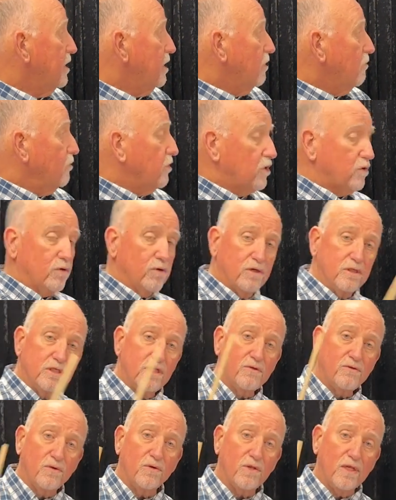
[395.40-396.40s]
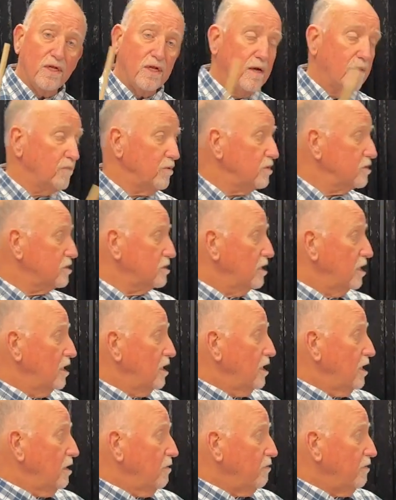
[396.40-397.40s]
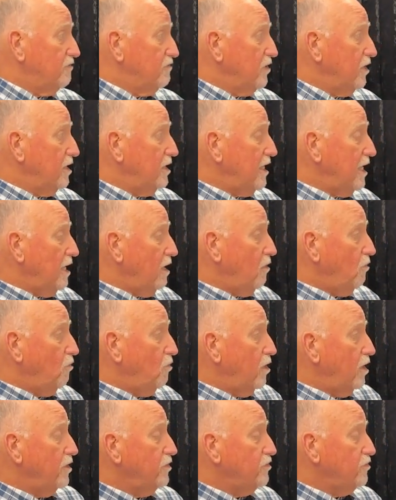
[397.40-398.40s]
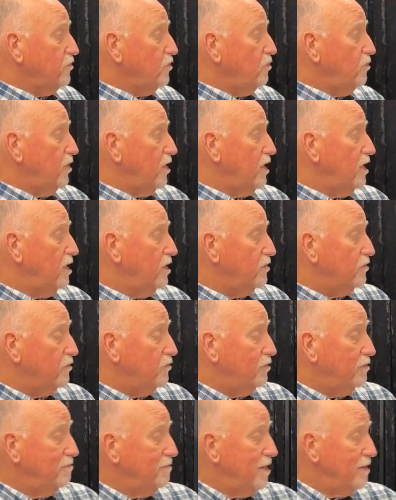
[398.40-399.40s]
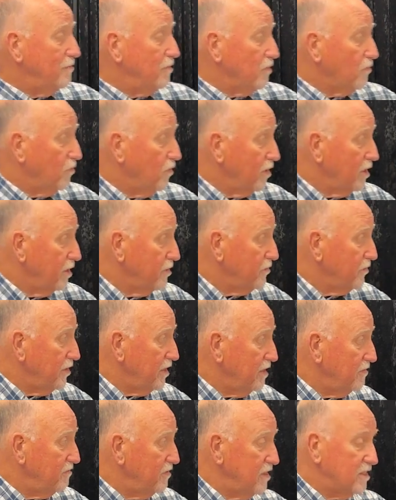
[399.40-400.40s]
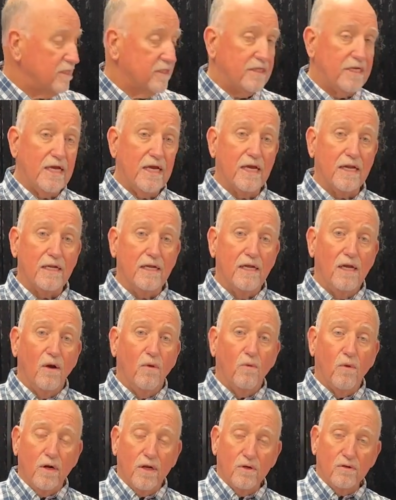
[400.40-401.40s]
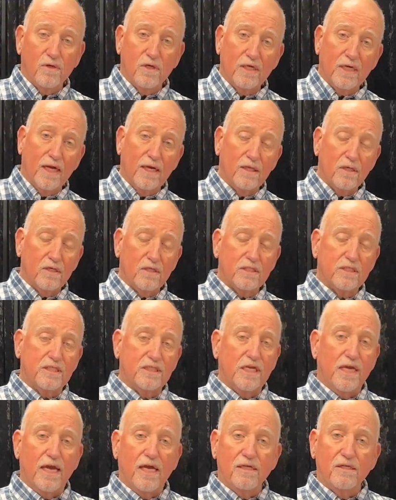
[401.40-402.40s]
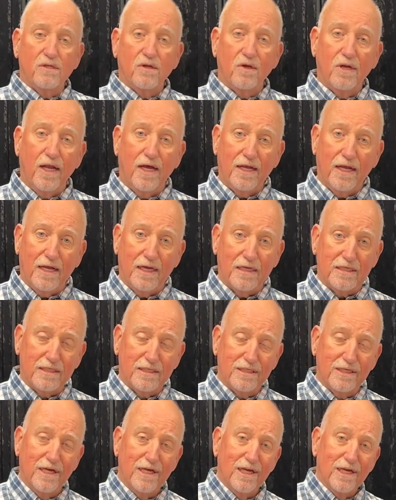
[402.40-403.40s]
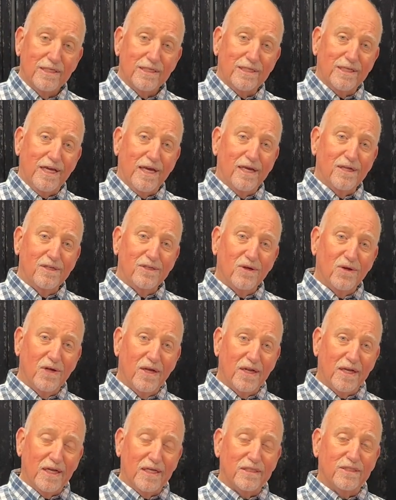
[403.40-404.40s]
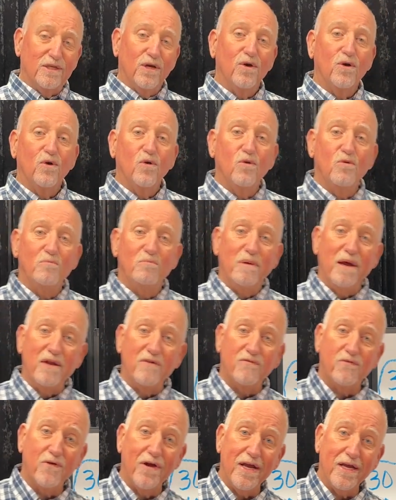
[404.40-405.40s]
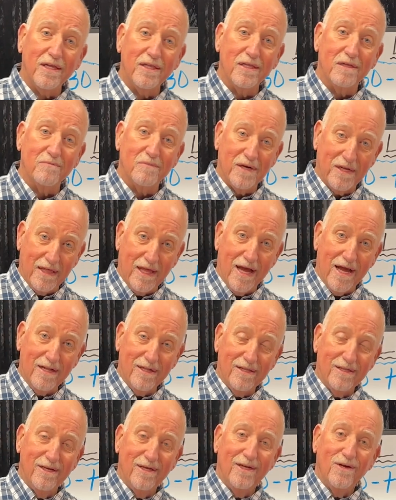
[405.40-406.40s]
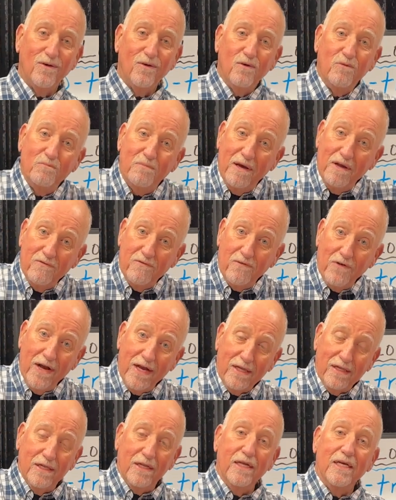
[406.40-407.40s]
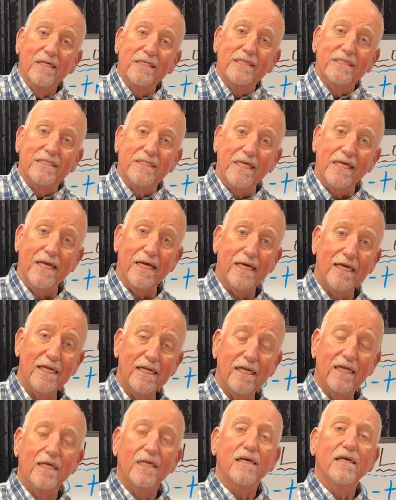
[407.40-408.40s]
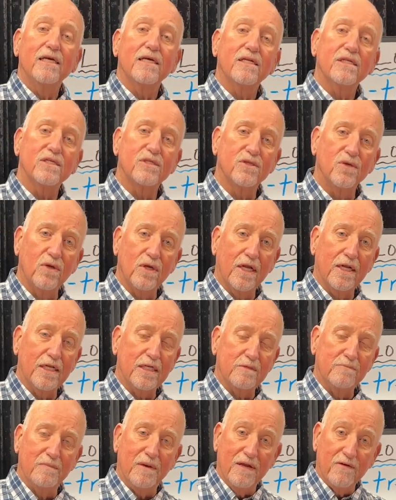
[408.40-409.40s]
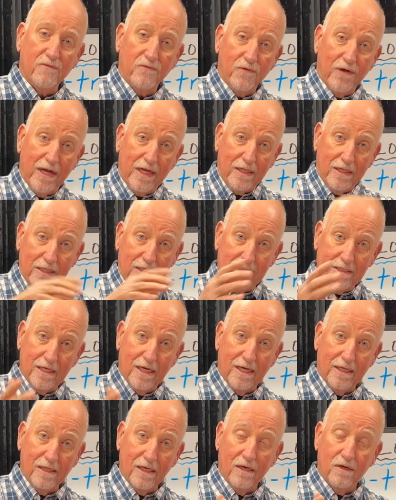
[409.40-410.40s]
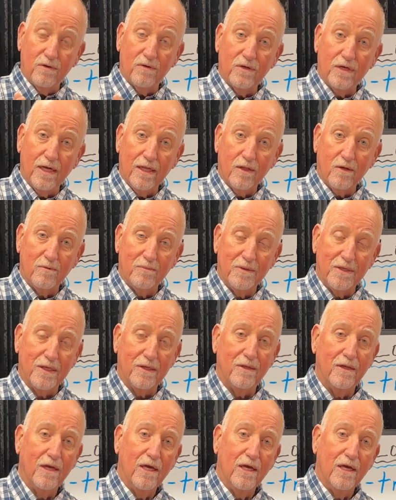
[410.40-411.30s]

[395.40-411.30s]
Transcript: We're cruising through the numbers. We've done now 1 through 100. Remember, 100 even is 100. $100, $100. $100. Un Ben Franklin, ¿verdad? Un Ben Franklin. $100. Ben Franklin is on the $100 bill.